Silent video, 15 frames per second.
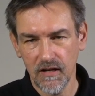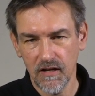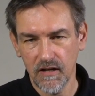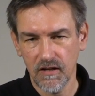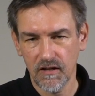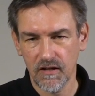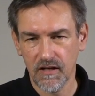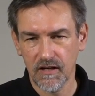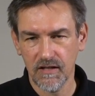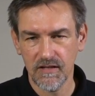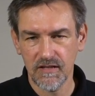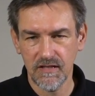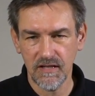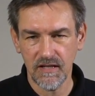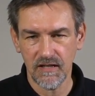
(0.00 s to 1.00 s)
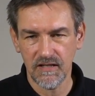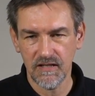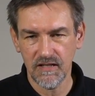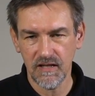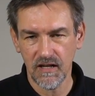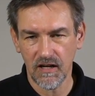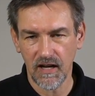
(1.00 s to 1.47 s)
you can see it
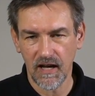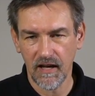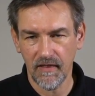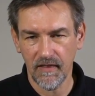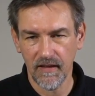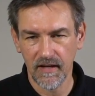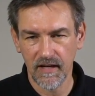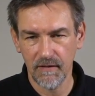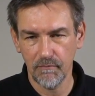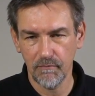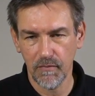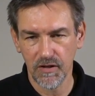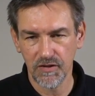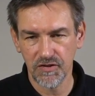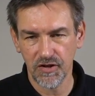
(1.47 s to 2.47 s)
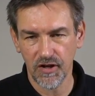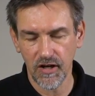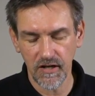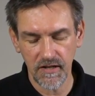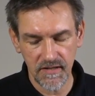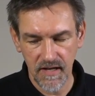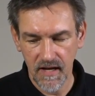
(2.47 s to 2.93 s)
here, the gimbal
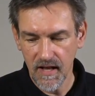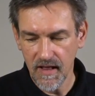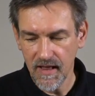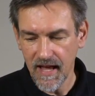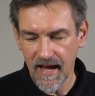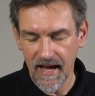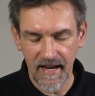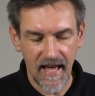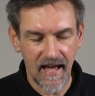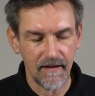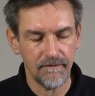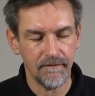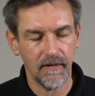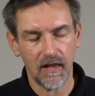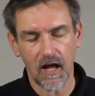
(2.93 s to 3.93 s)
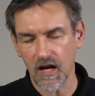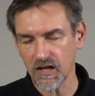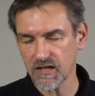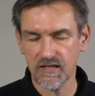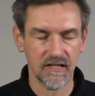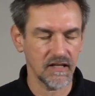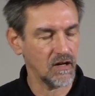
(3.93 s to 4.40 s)
turns, and I've
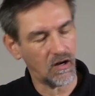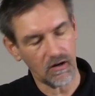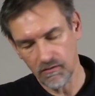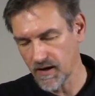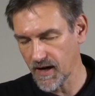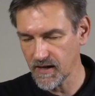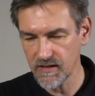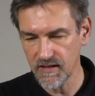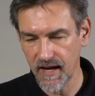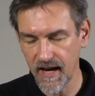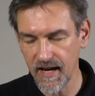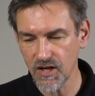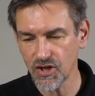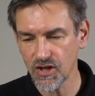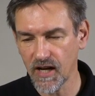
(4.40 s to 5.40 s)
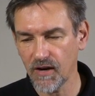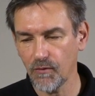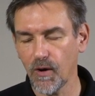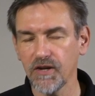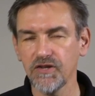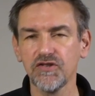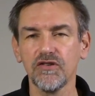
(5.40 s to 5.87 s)
lost in orientation and
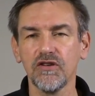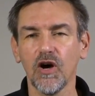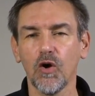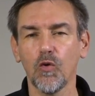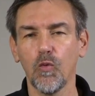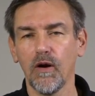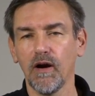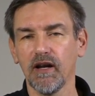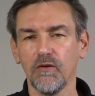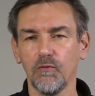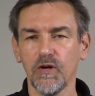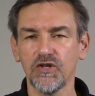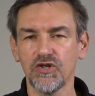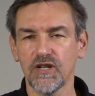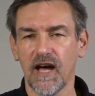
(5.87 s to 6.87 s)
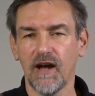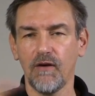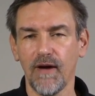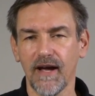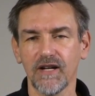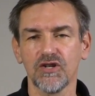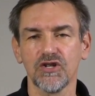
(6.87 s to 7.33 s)
want to know in which
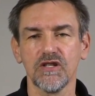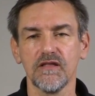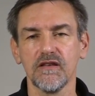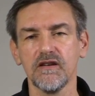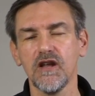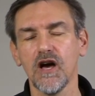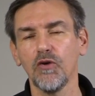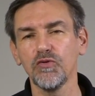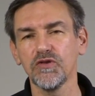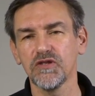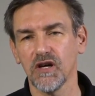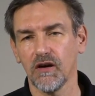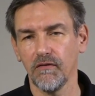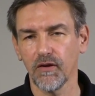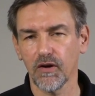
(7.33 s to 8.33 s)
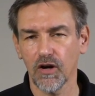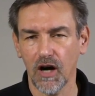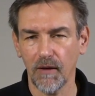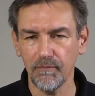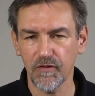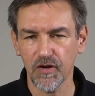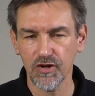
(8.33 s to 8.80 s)
direction the nose of the
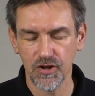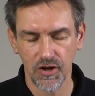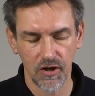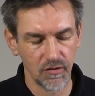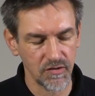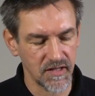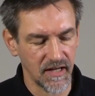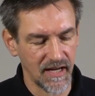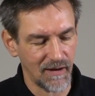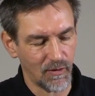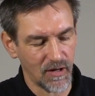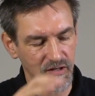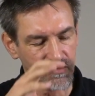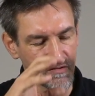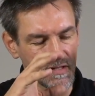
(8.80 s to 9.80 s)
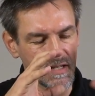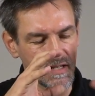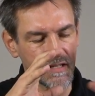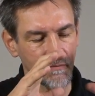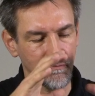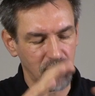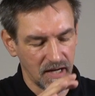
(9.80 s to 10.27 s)
copter shows, and I want to see
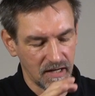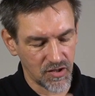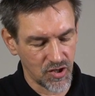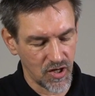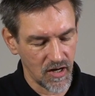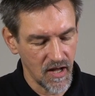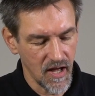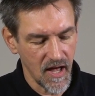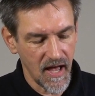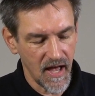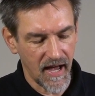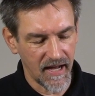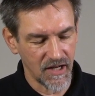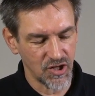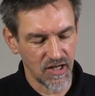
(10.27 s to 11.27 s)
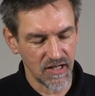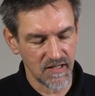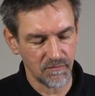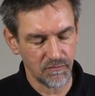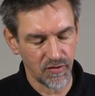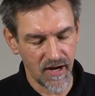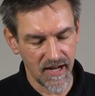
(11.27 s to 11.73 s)
the picture. I
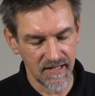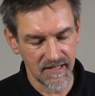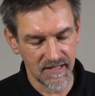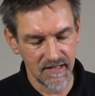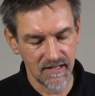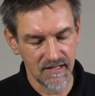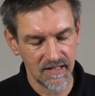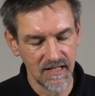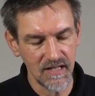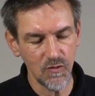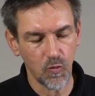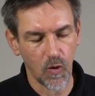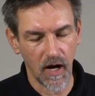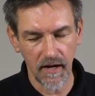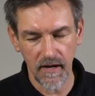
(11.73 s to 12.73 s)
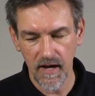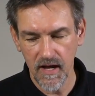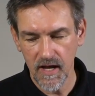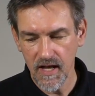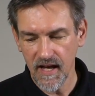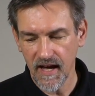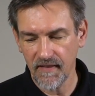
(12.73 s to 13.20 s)
just press the C1
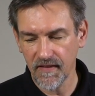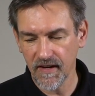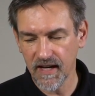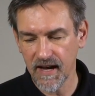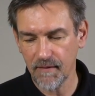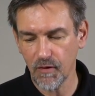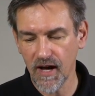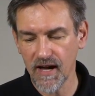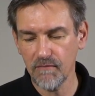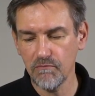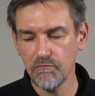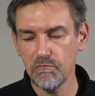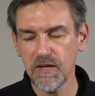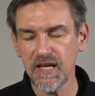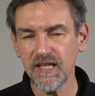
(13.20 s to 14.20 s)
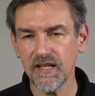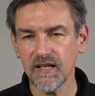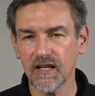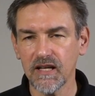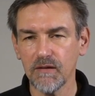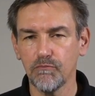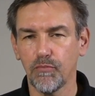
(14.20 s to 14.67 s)
and the camera
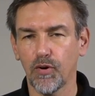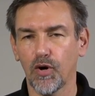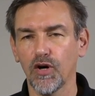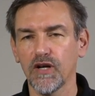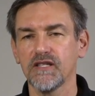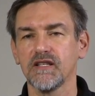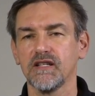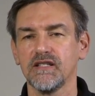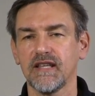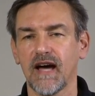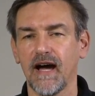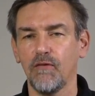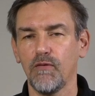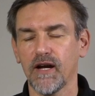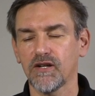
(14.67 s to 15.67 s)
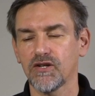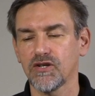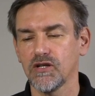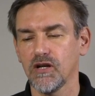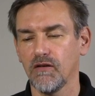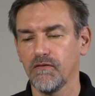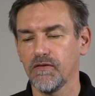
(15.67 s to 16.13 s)
immediately points in
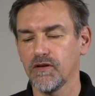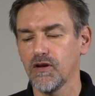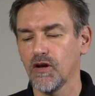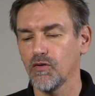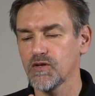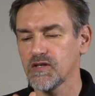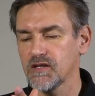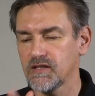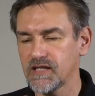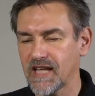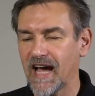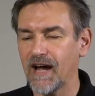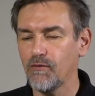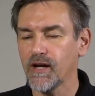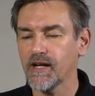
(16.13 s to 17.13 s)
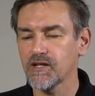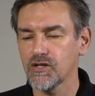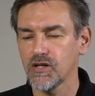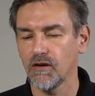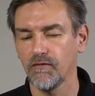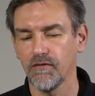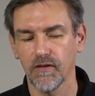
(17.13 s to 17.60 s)
direction of the nose, in
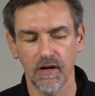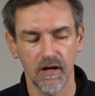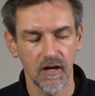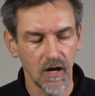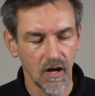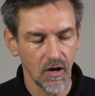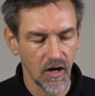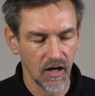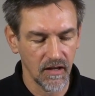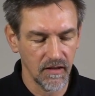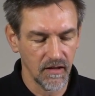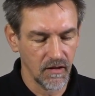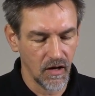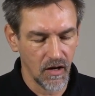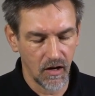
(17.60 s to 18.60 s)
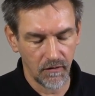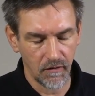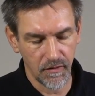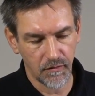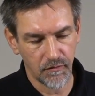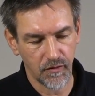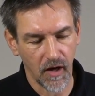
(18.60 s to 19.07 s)
direction of
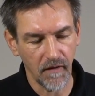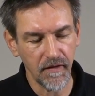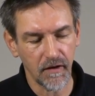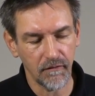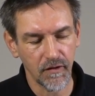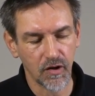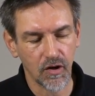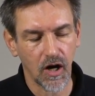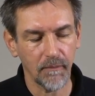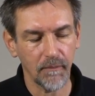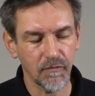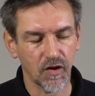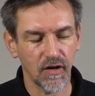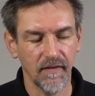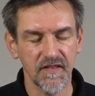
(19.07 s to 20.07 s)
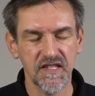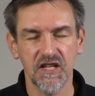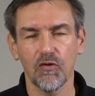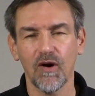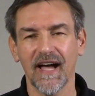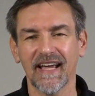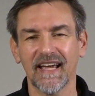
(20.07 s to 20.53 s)
the front of the copter, and
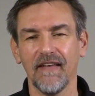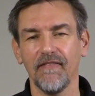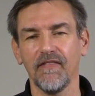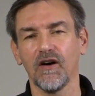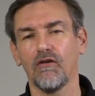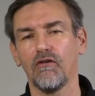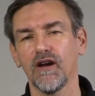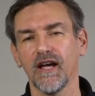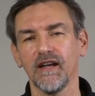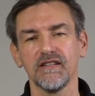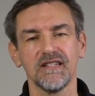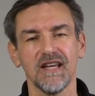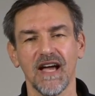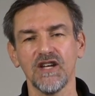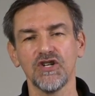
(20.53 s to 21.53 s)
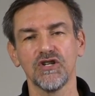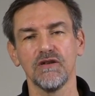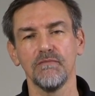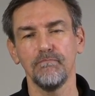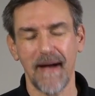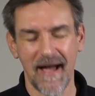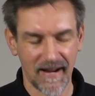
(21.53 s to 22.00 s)
so I get the
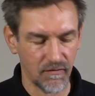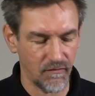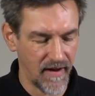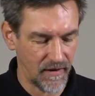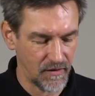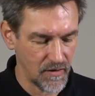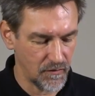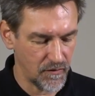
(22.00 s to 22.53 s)
orientation back very